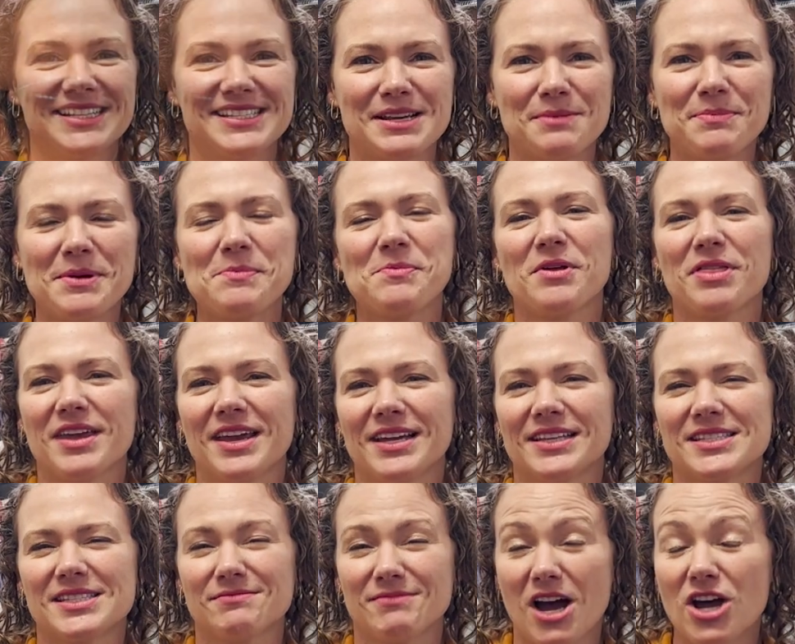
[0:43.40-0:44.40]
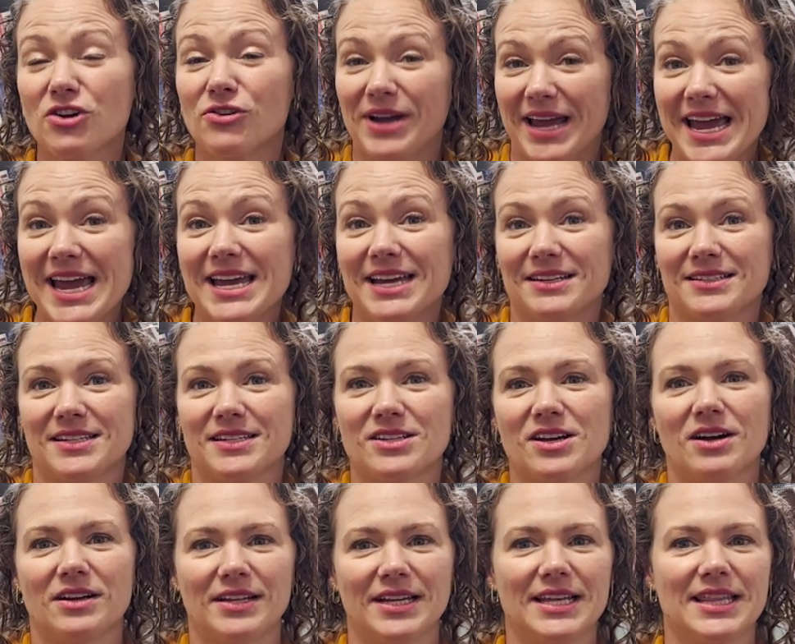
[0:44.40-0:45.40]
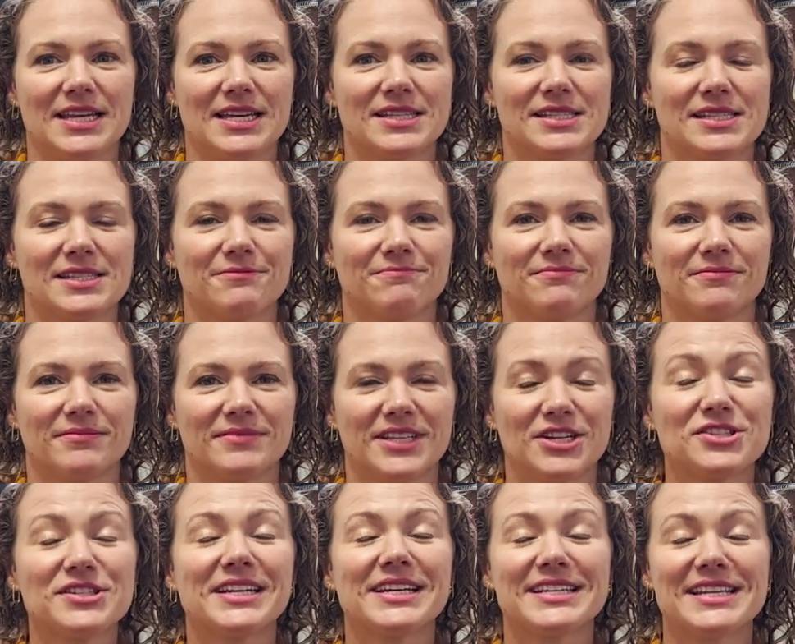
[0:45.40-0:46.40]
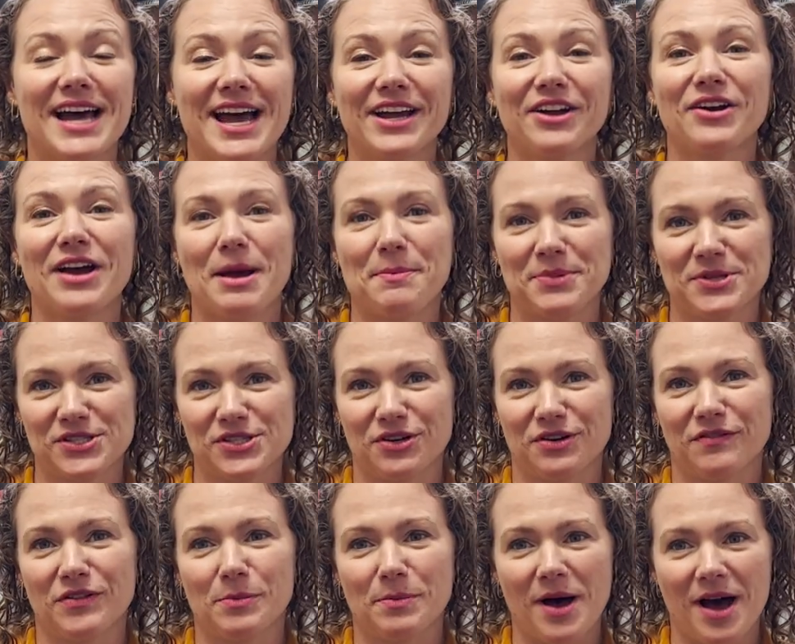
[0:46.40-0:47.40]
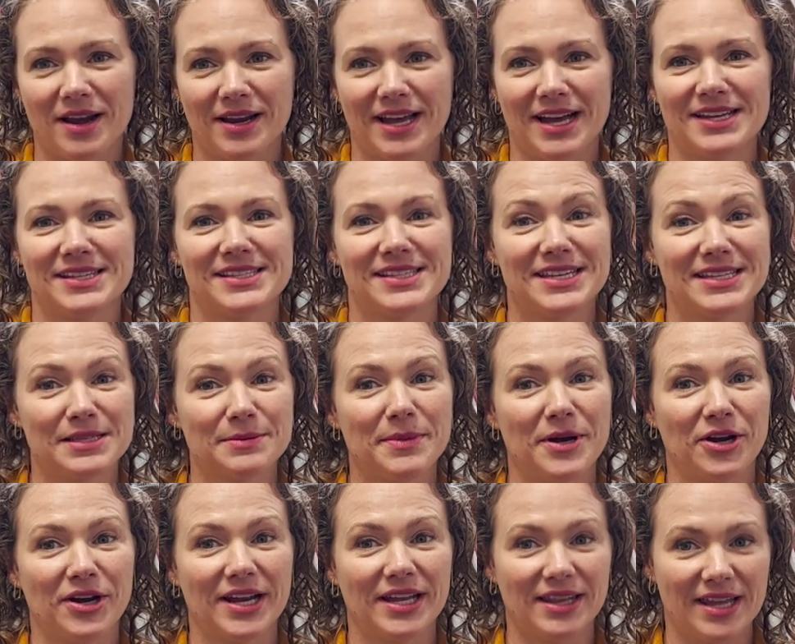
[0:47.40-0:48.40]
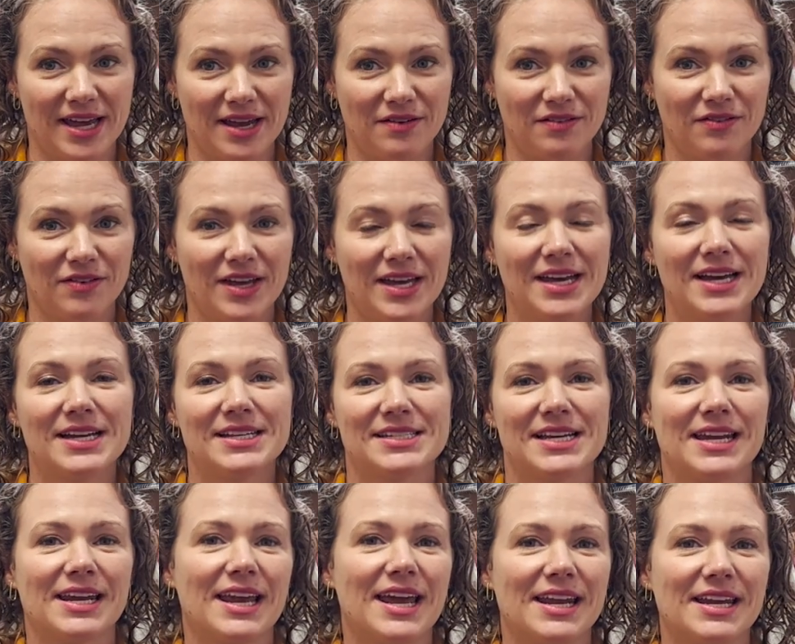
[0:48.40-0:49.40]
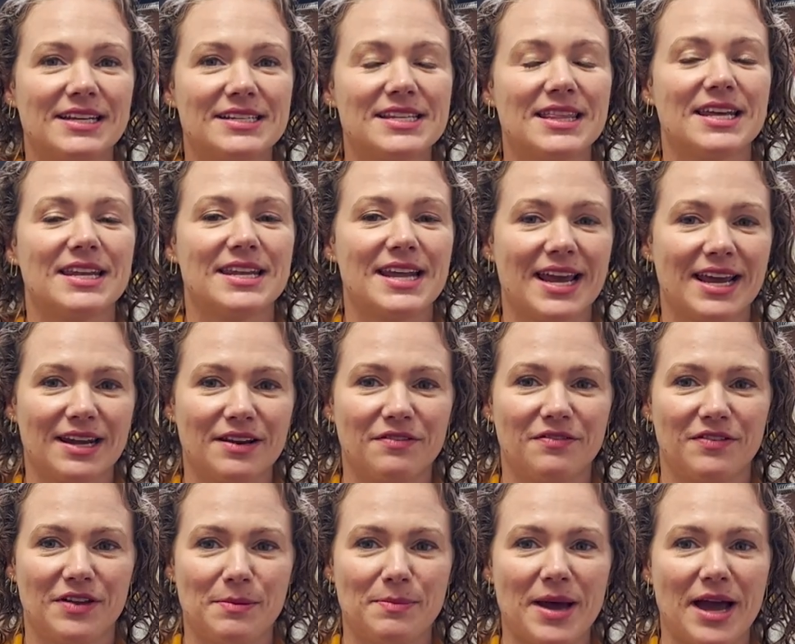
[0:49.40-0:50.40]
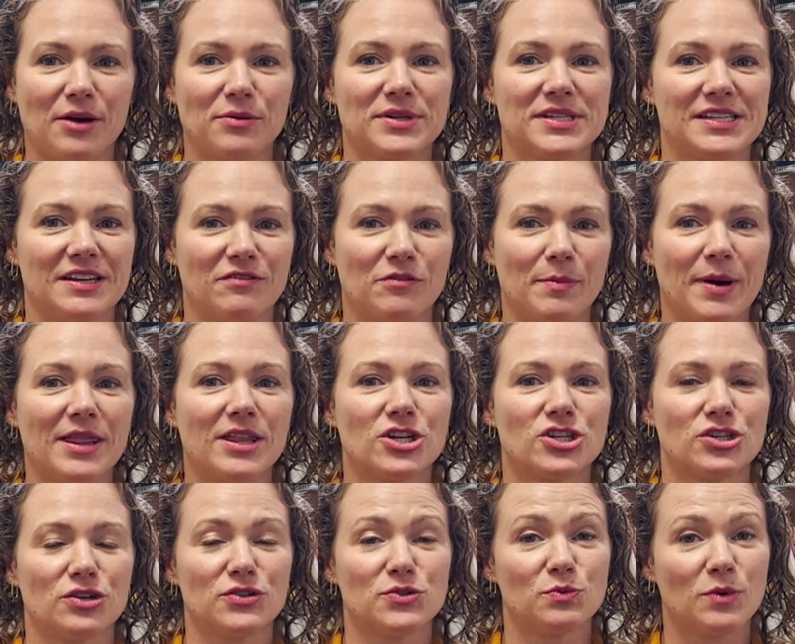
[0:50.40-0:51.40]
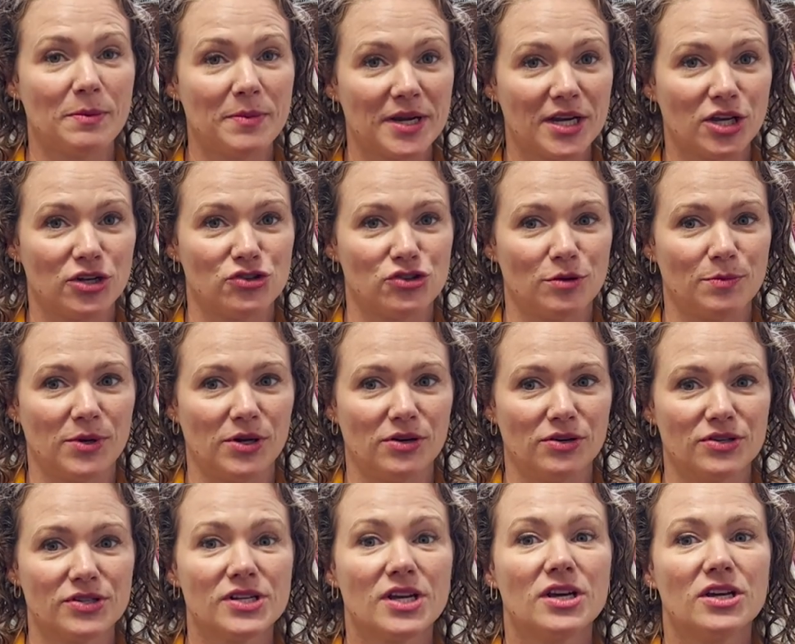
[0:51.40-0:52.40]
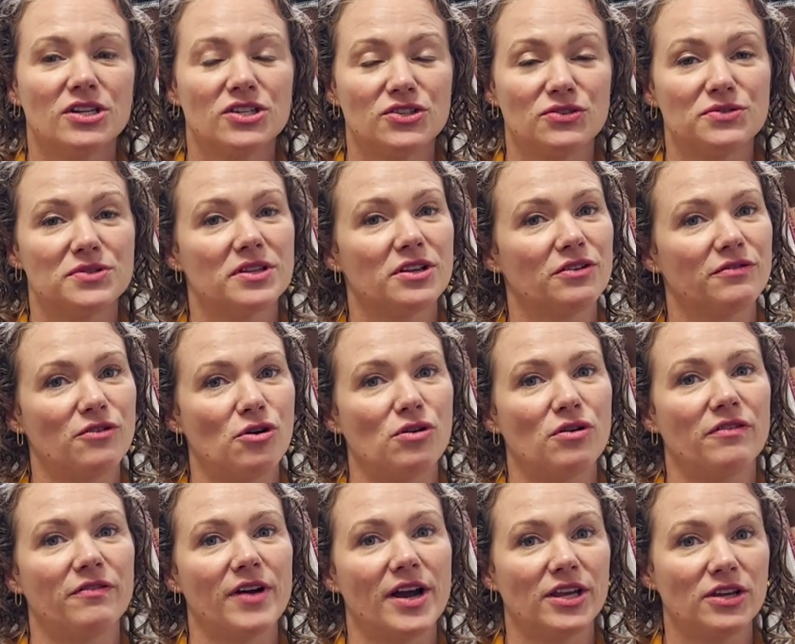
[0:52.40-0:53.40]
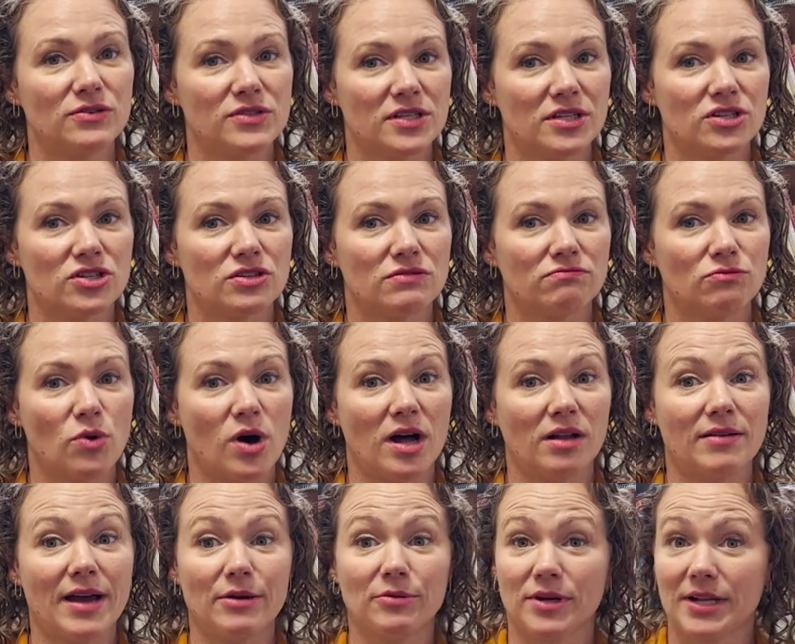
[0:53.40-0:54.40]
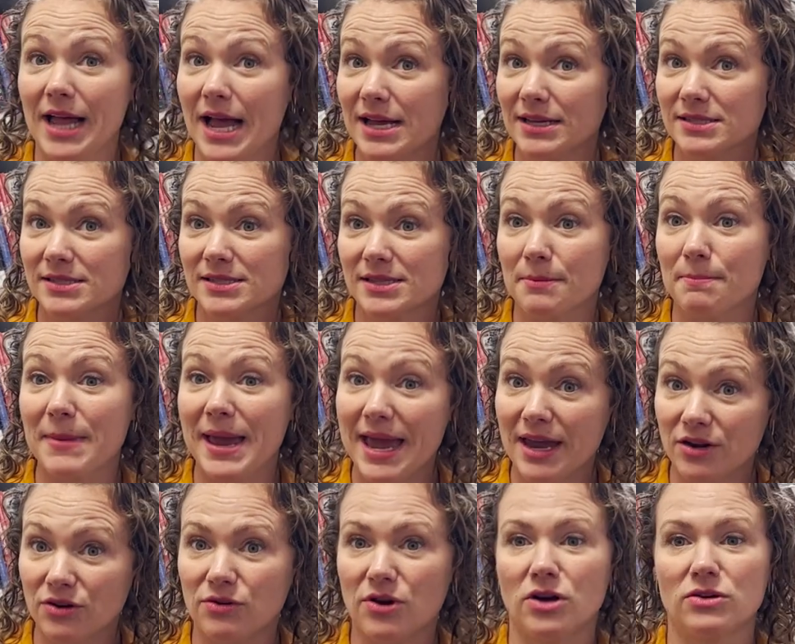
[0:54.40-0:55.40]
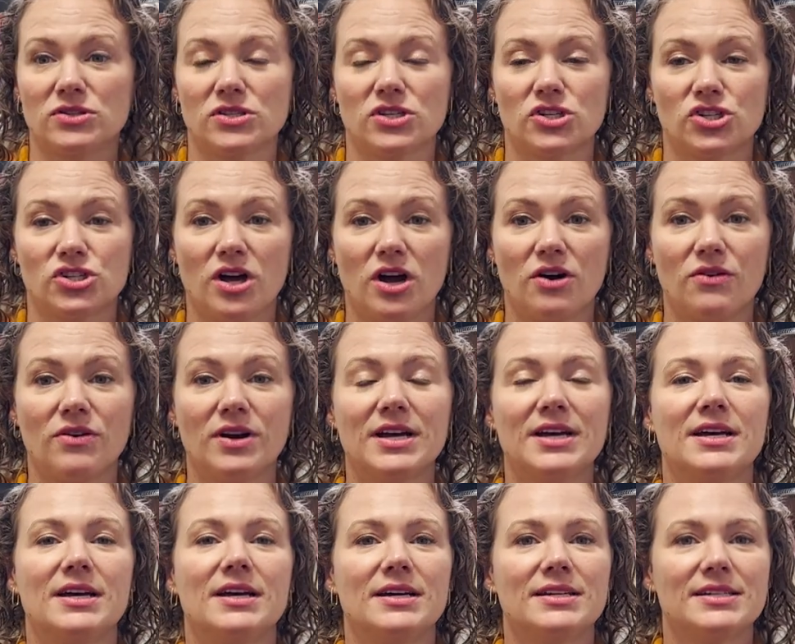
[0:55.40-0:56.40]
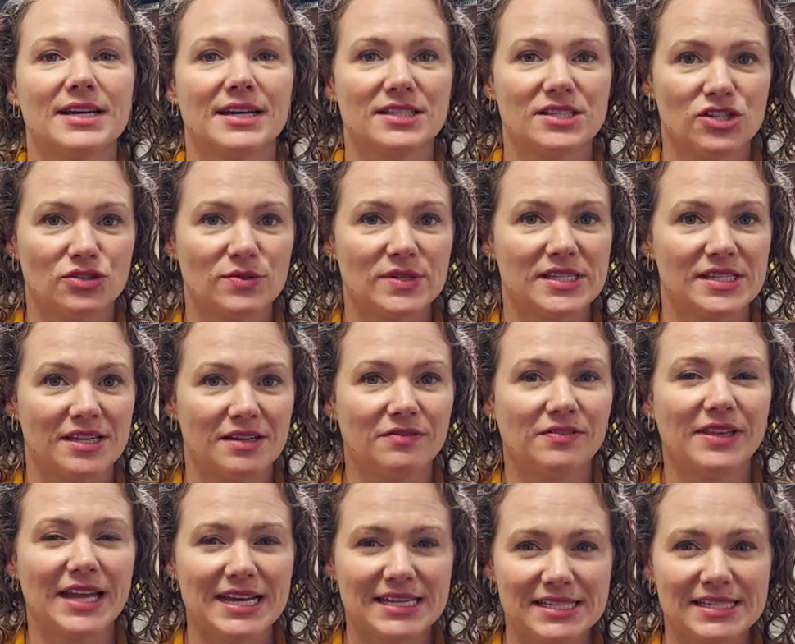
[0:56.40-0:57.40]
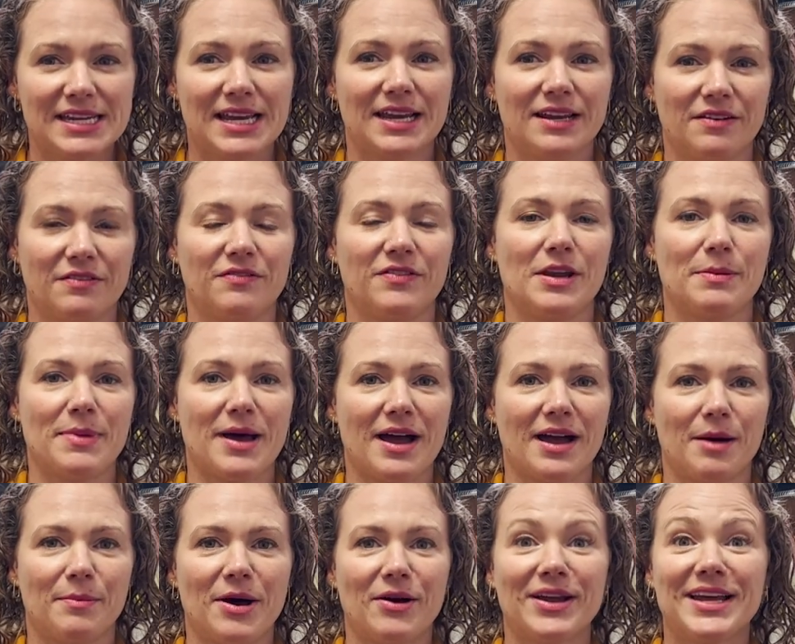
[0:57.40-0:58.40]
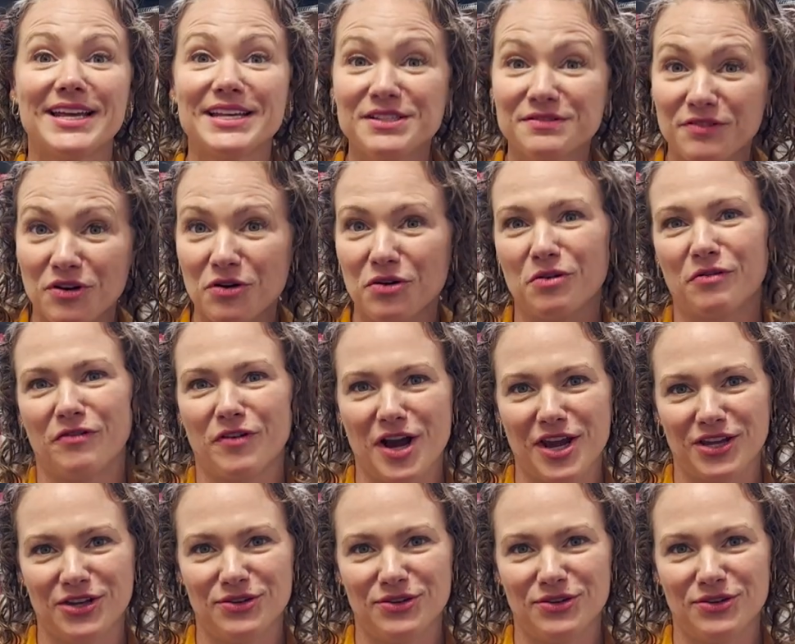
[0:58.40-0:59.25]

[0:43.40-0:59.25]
and some people think it's not okay to talk like this. There's an entire episode of the podcast This American Life dedicated to the negative feedback received by the show's women contributors due to their vocal fry usage, while Ira Glass, the man who hosts the show, tends to receive less negative feedback about his vocal fry